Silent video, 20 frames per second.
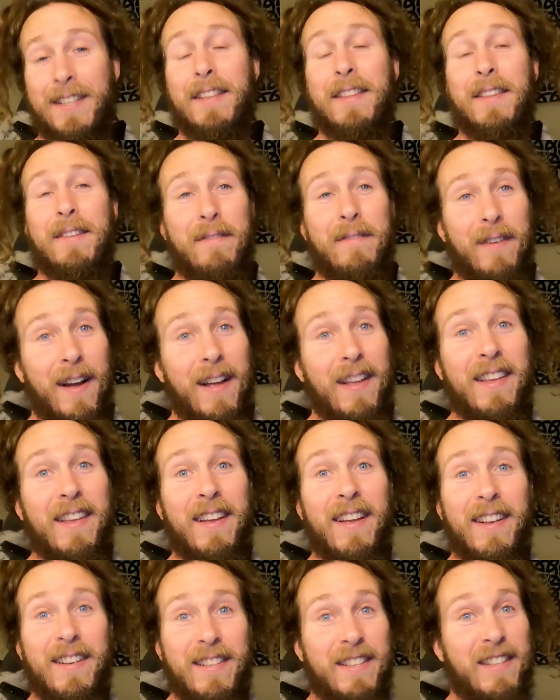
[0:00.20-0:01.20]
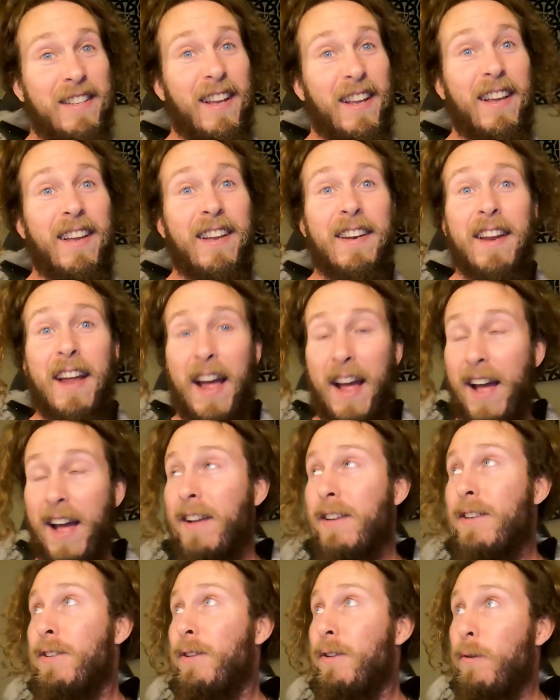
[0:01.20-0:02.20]
The Vikings did
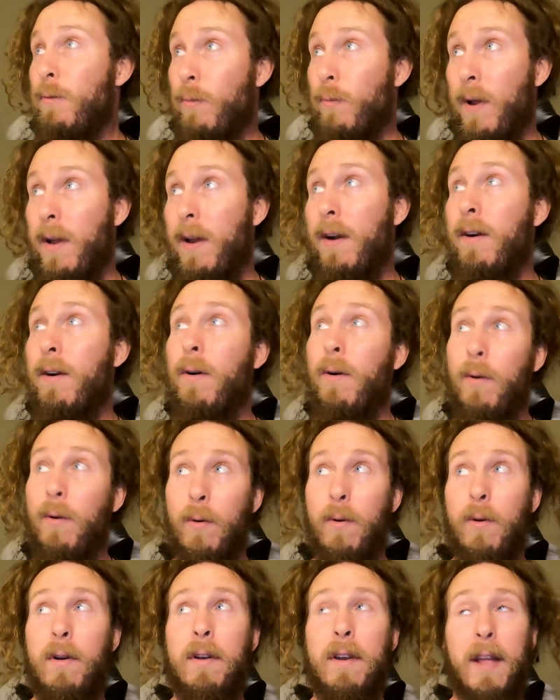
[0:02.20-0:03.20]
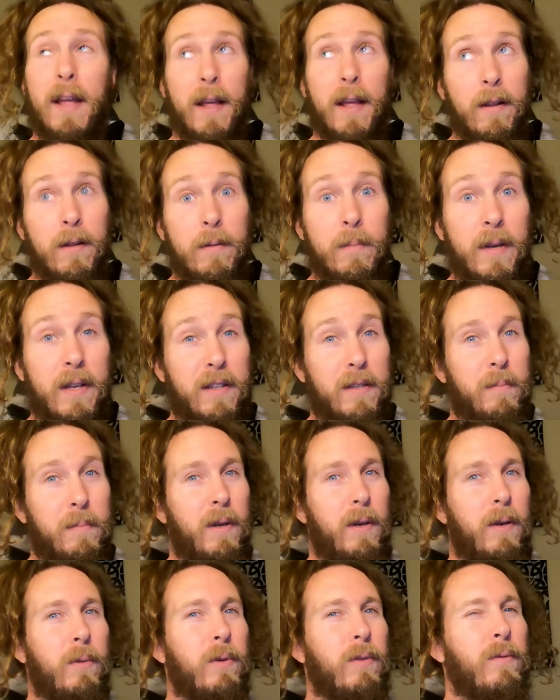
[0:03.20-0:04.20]
actually wear horned helmets,
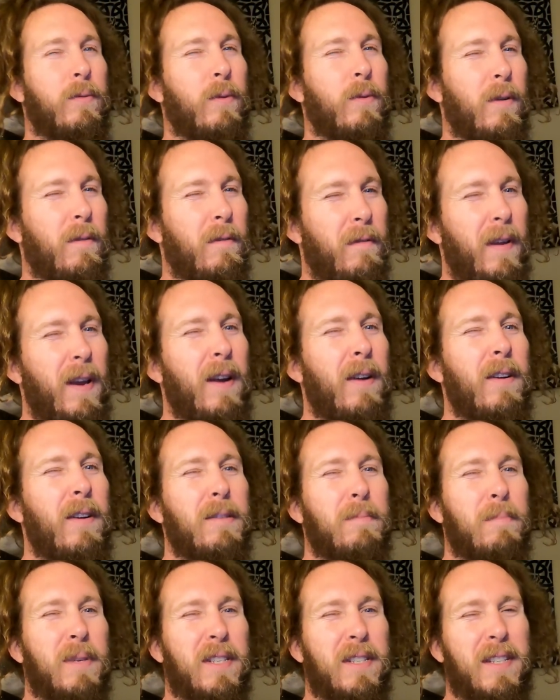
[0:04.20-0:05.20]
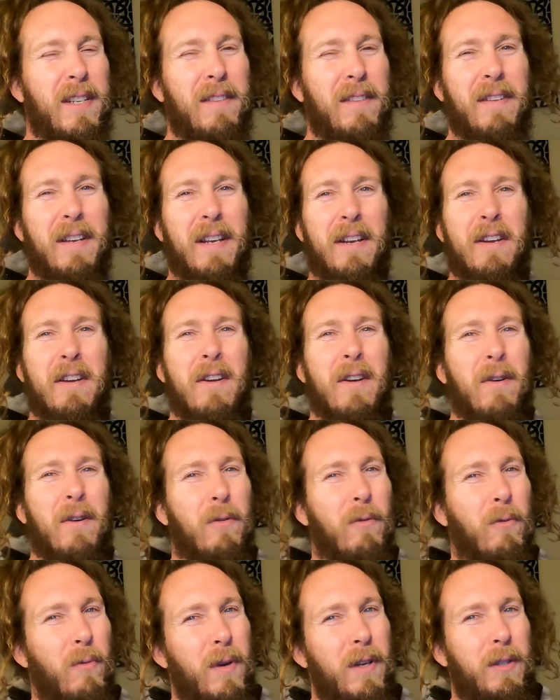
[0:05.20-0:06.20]
but it was for a very specific
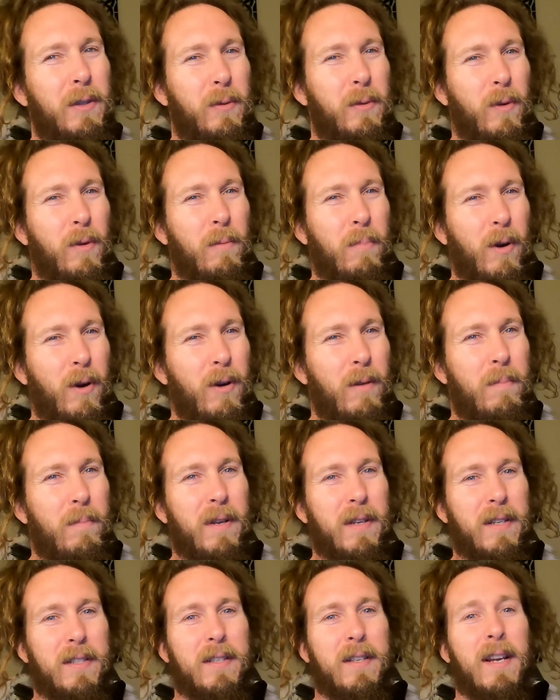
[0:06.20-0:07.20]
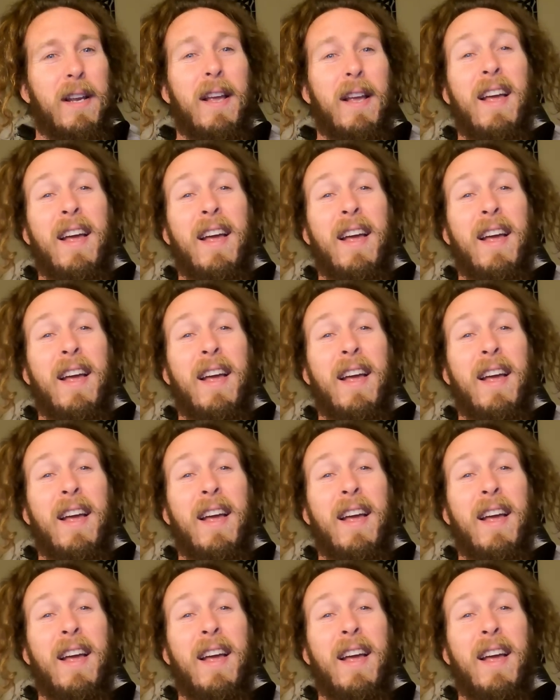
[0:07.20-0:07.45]
ritual purpose.